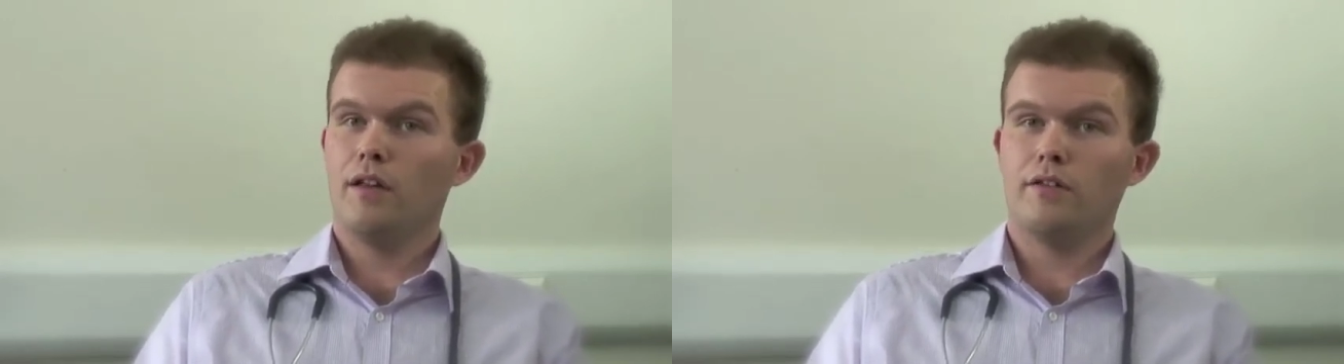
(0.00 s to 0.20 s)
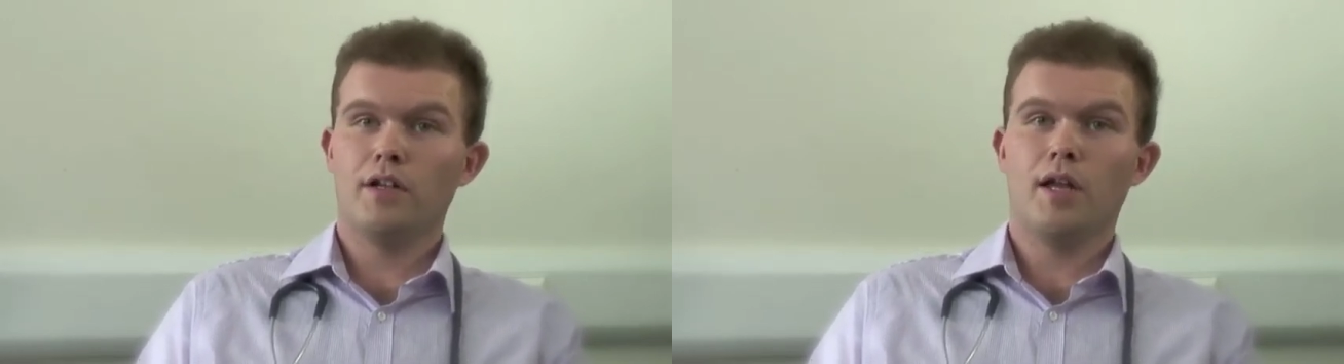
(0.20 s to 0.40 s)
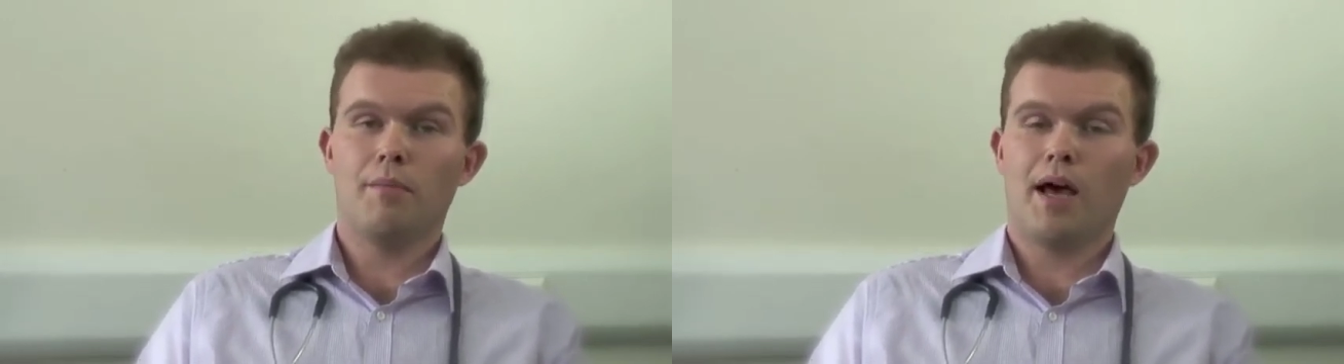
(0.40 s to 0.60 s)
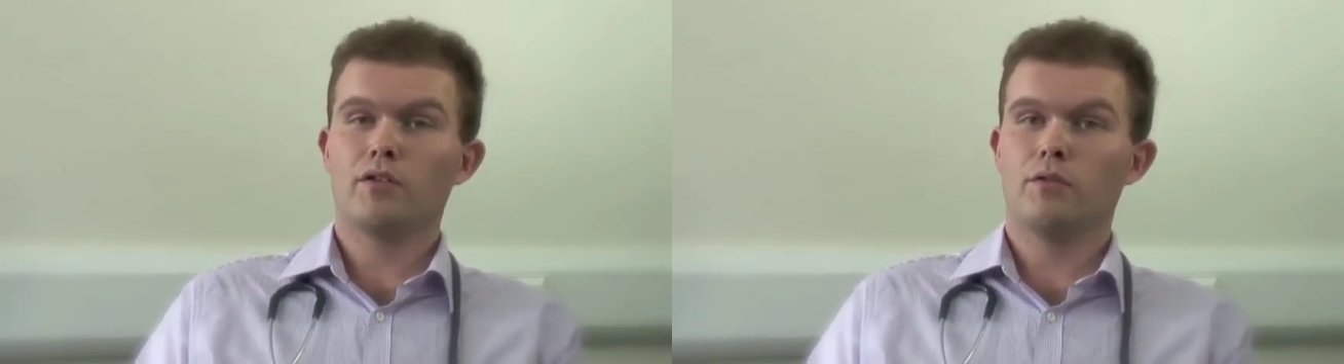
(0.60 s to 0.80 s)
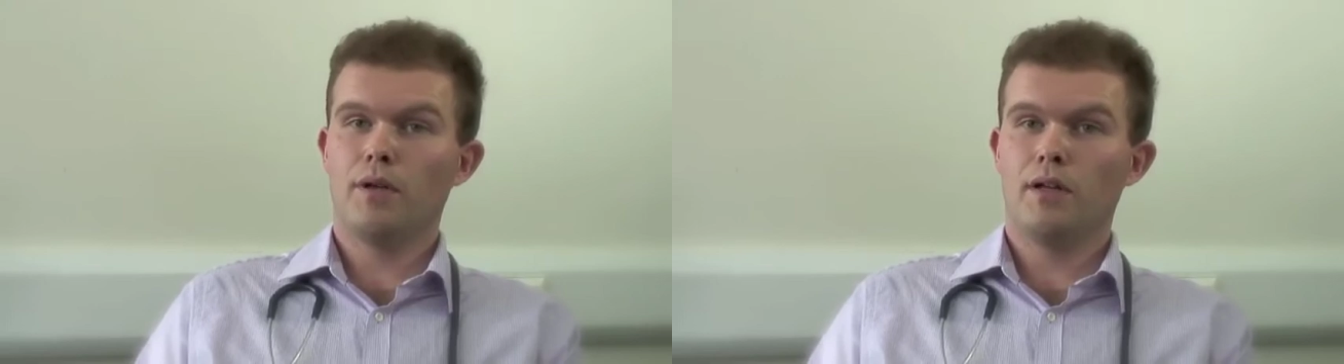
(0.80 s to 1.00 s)
didn't
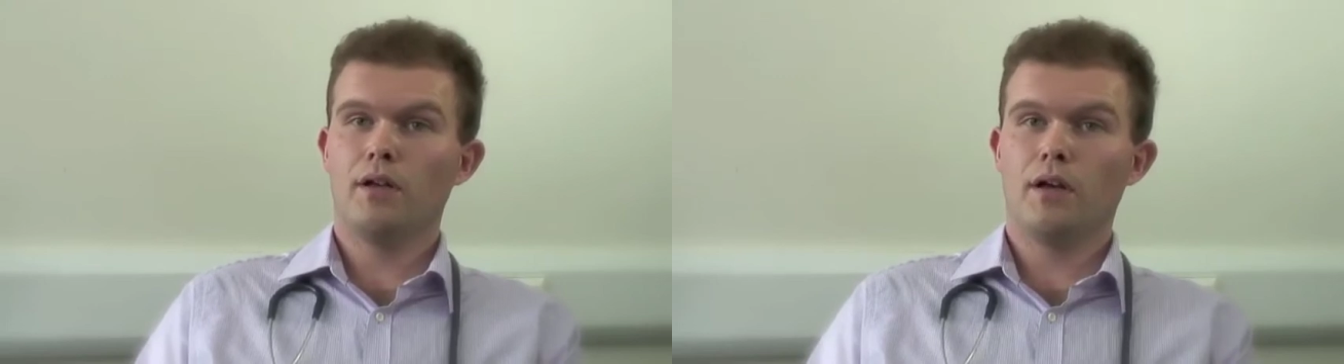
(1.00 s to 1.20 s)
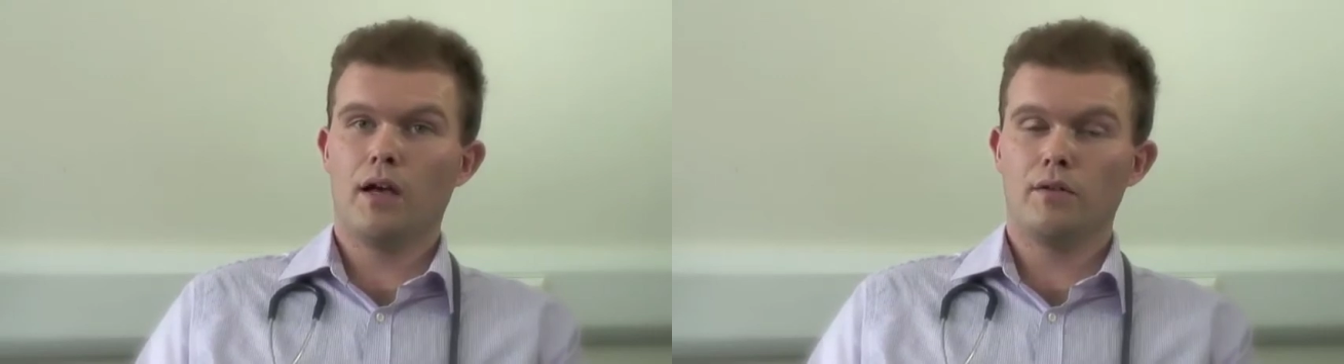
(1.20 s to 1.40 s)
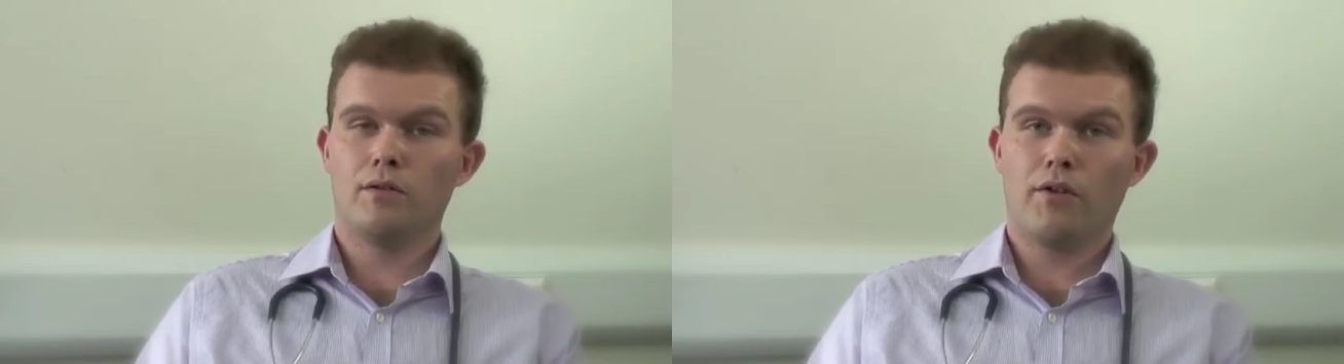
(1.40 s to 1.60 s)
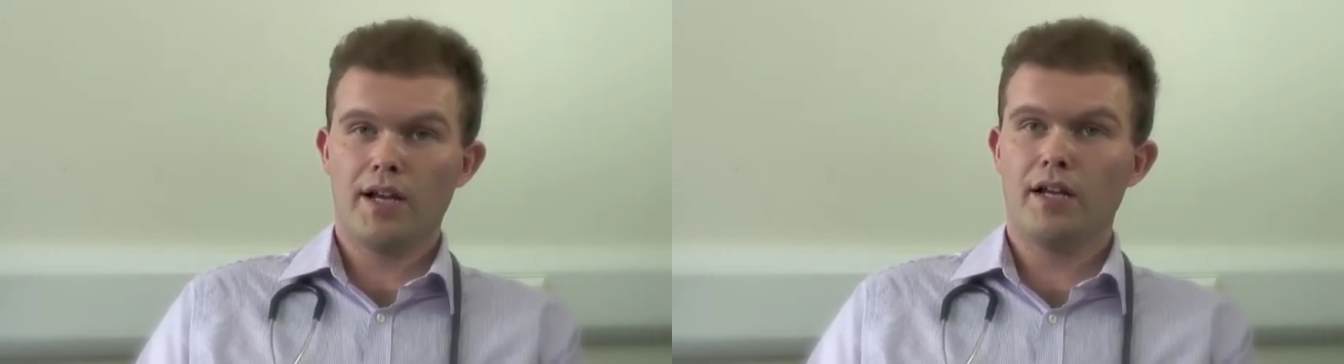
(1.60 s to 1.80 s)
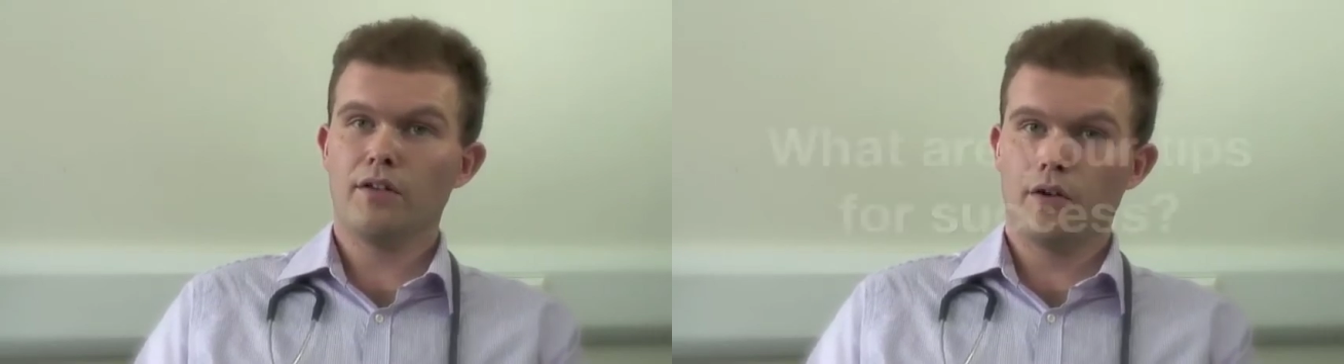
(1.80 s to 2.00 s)
impact on me as
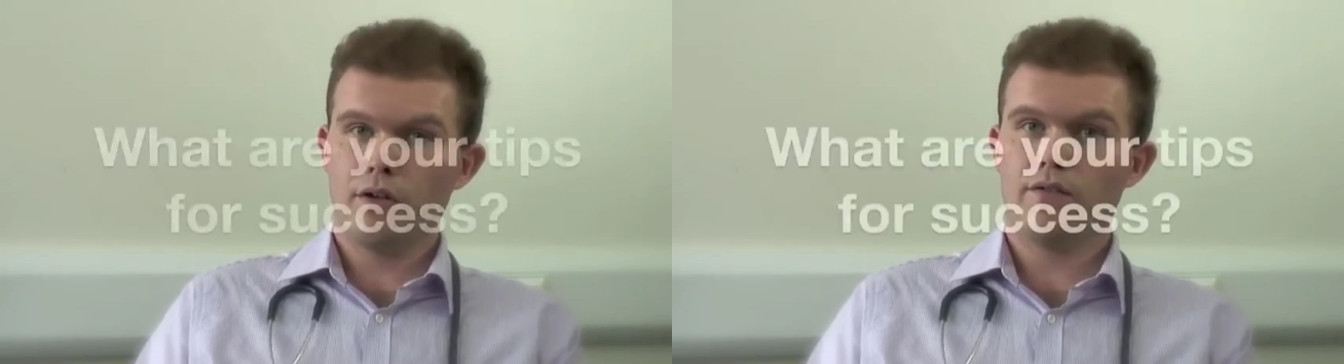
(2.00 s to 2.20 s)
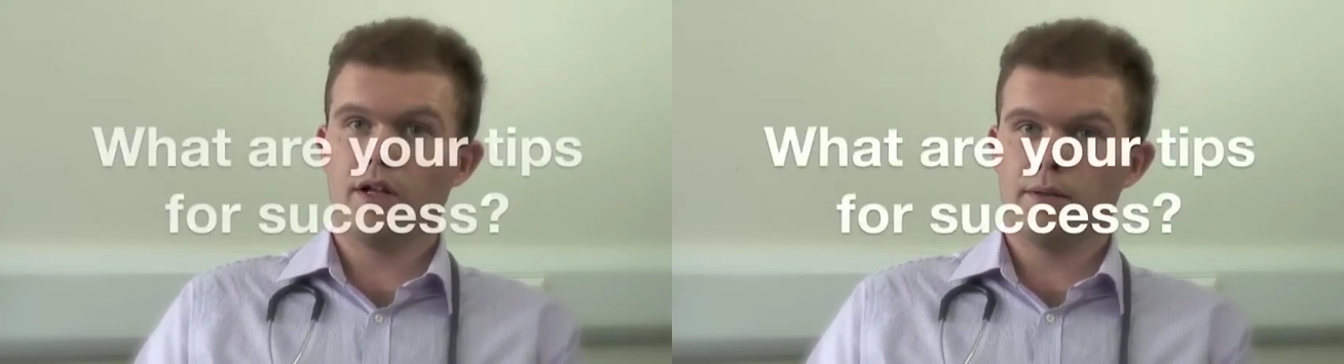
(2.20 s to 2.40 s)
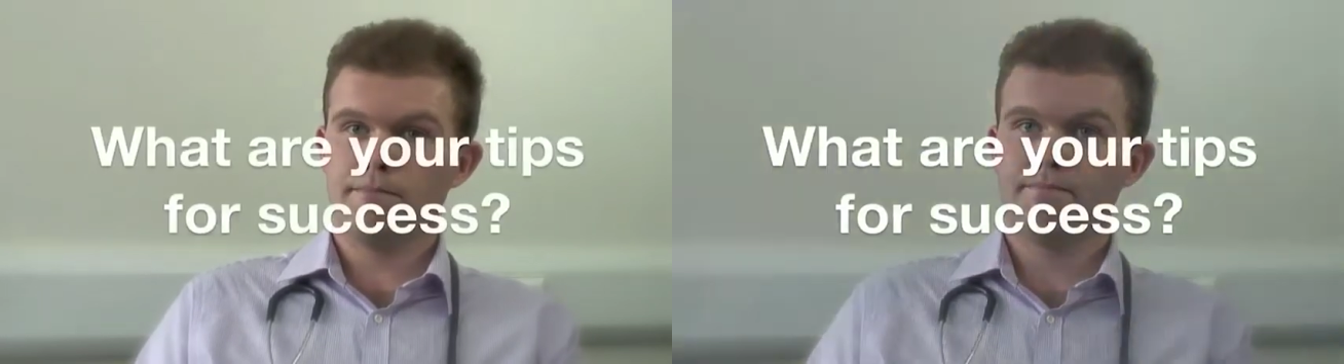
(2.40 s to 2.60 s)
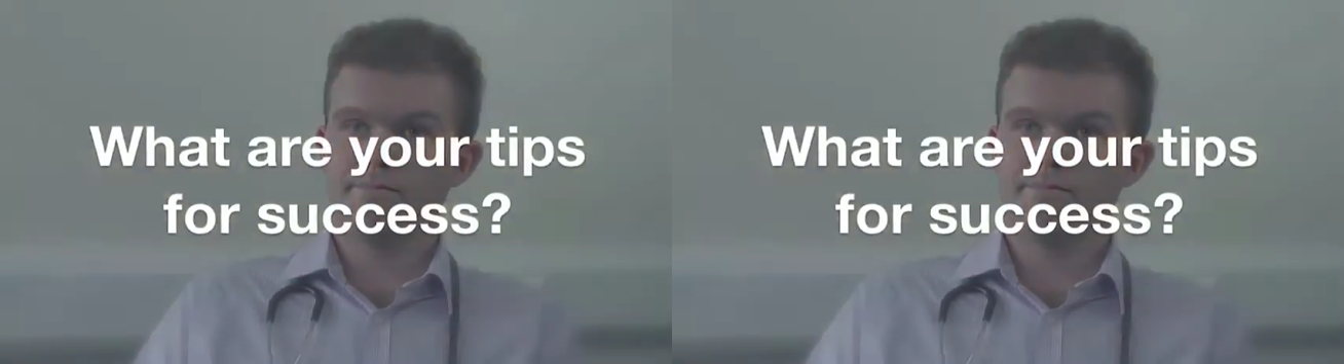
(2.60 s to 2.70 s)
greatly as it could have done.